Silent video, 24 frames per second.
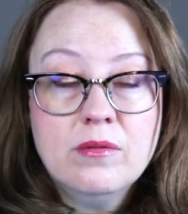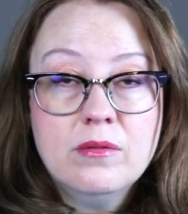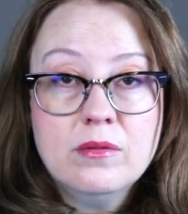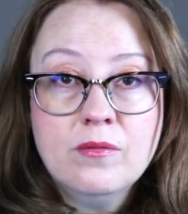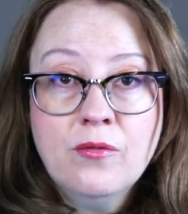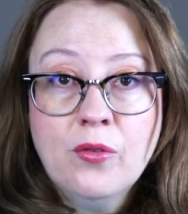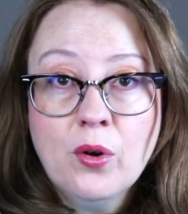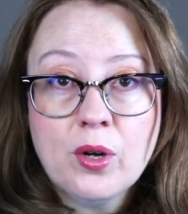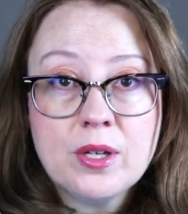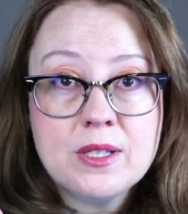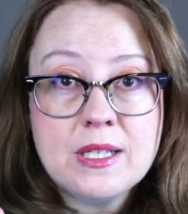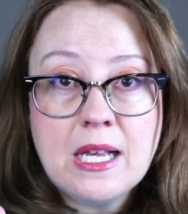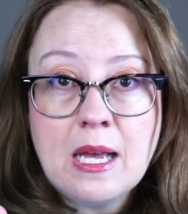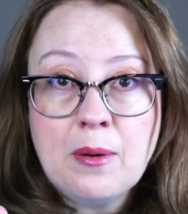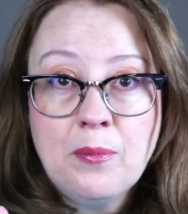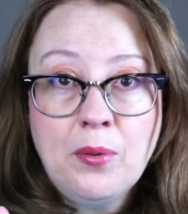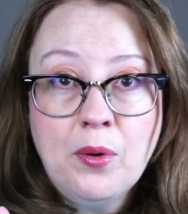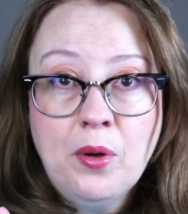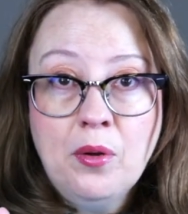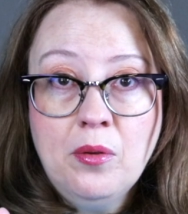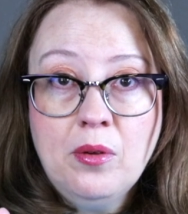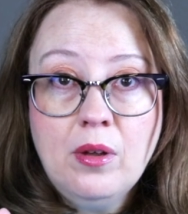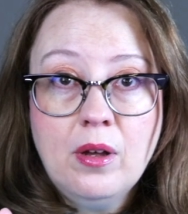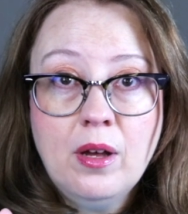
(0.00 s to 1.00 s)
for
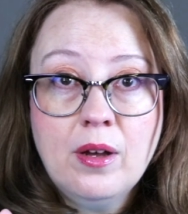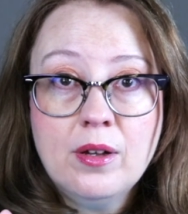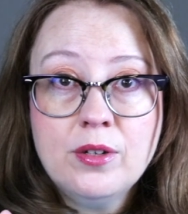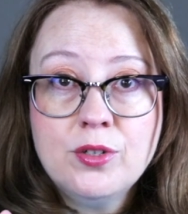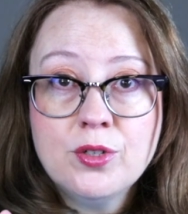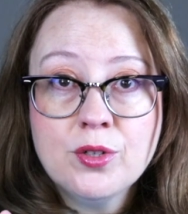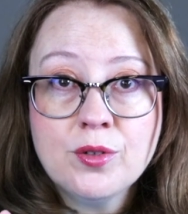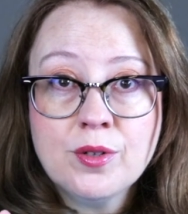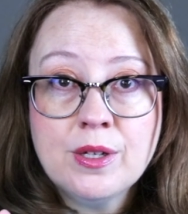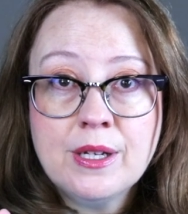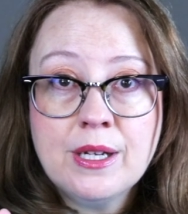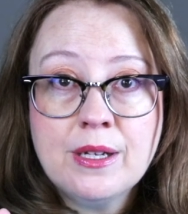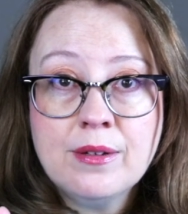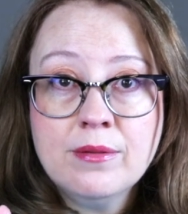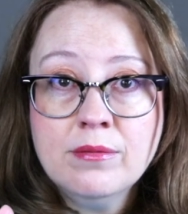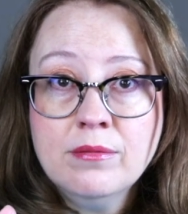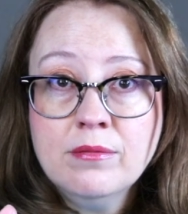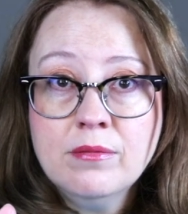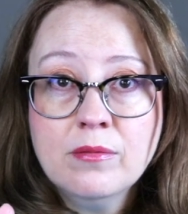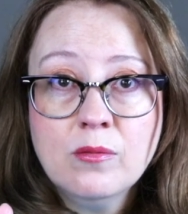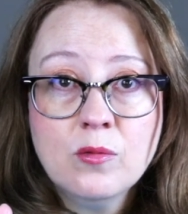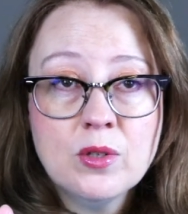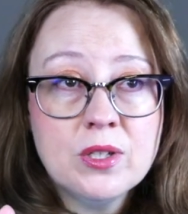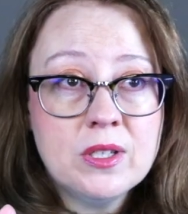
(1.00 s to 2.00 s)
example, uh, during
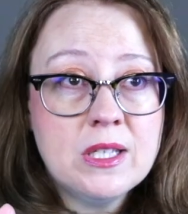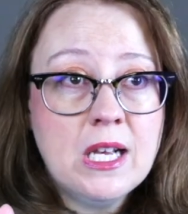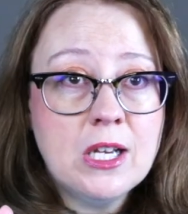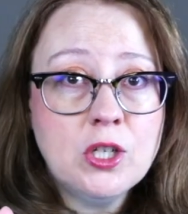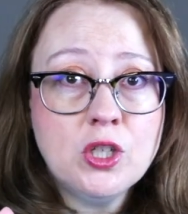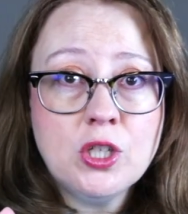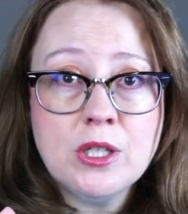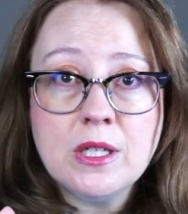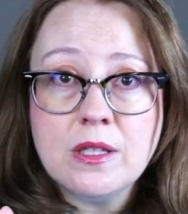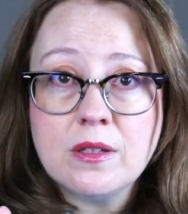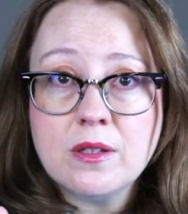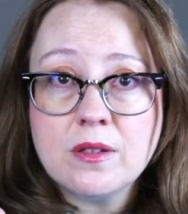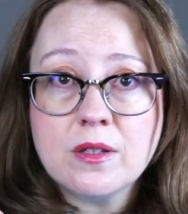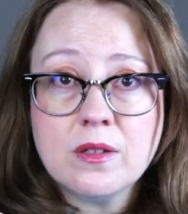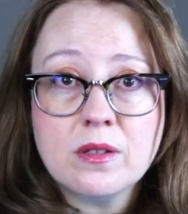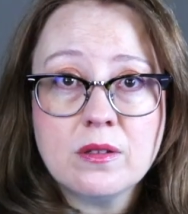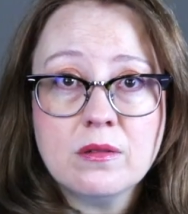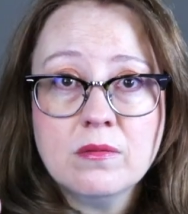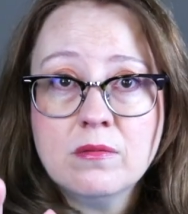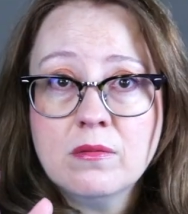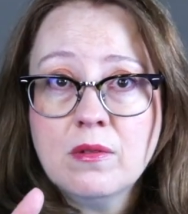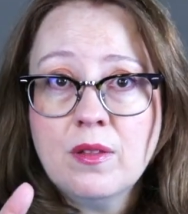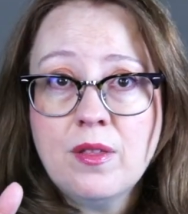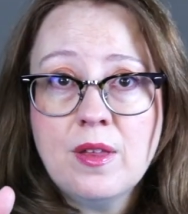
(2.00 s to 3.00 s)
recessions,
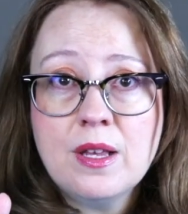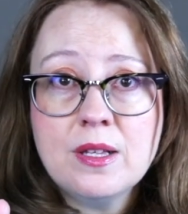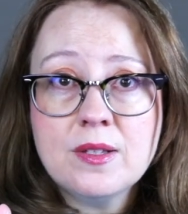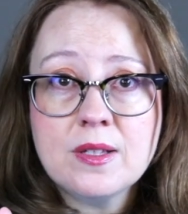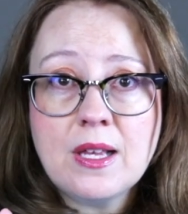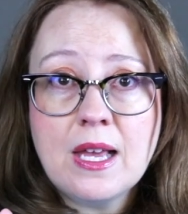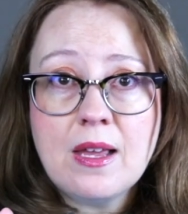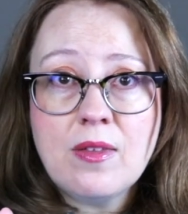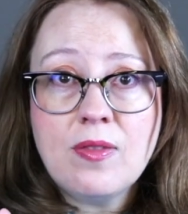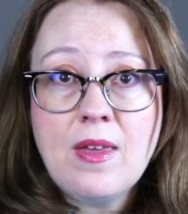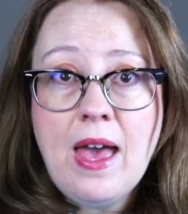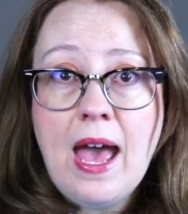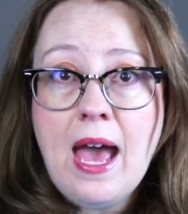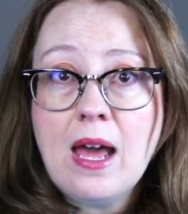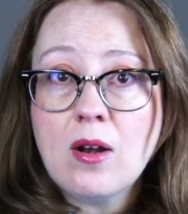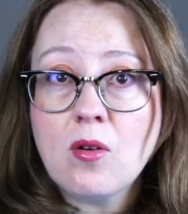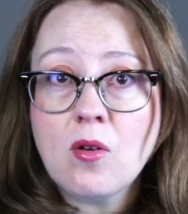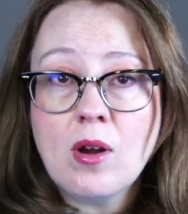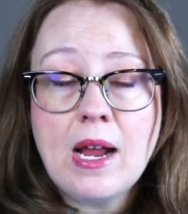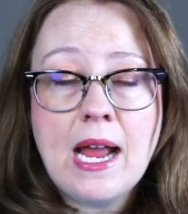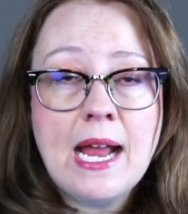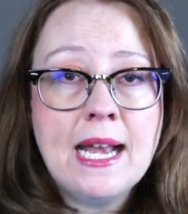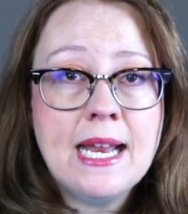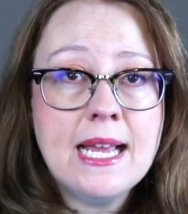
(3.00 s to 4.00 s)
things like that,
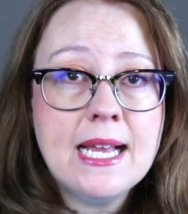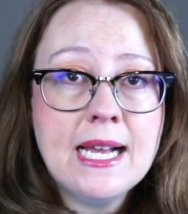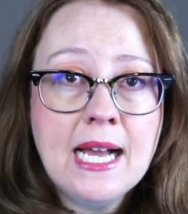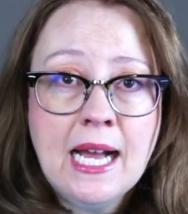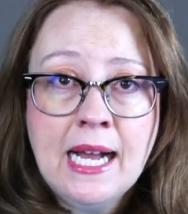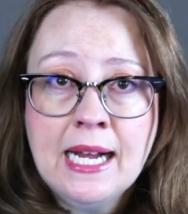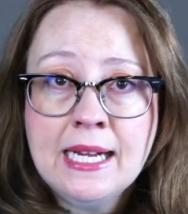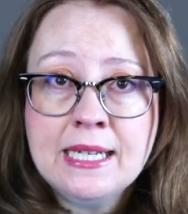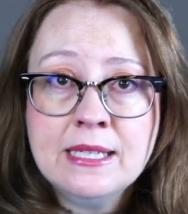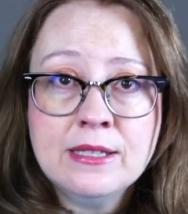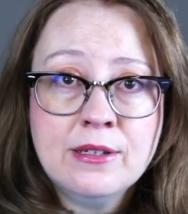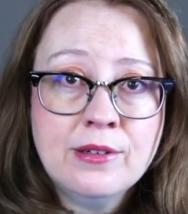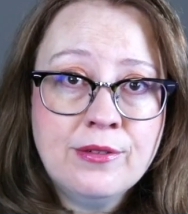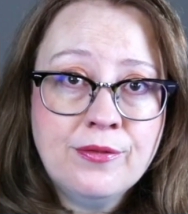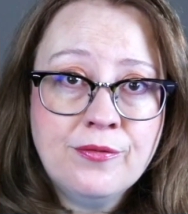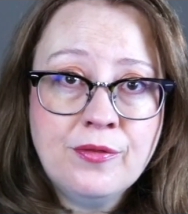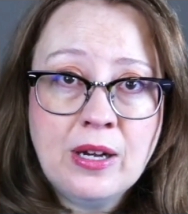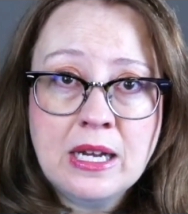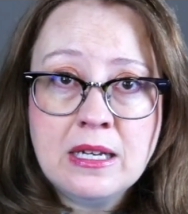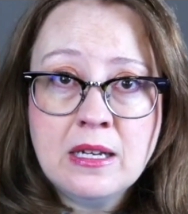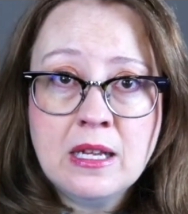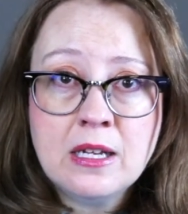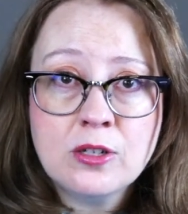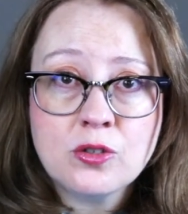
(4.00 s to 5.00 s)
or any kind of
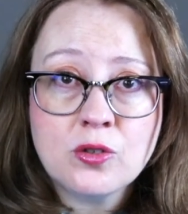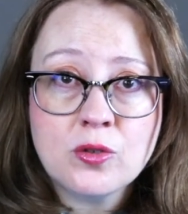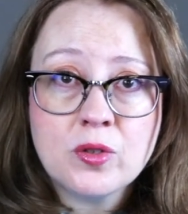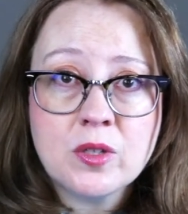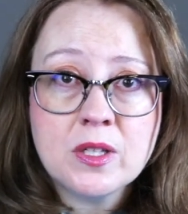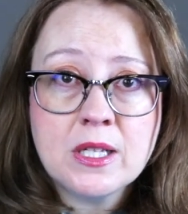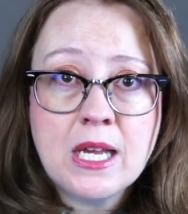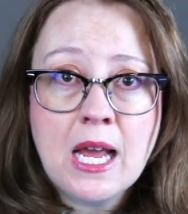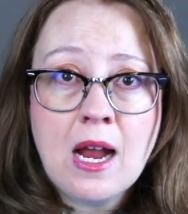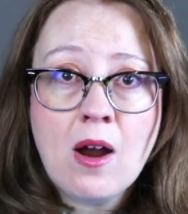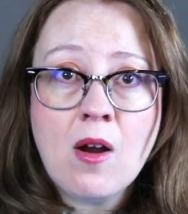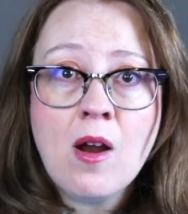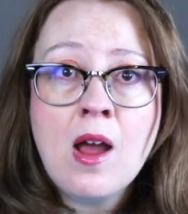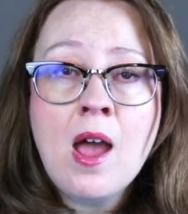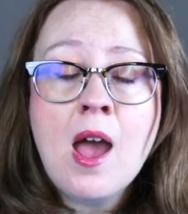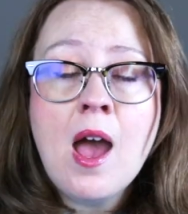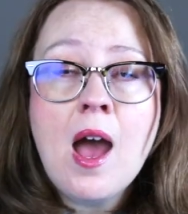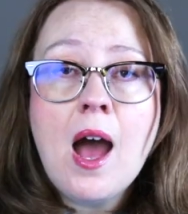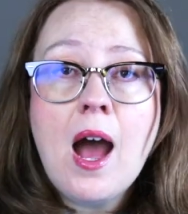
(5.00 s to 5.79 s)
financial scare,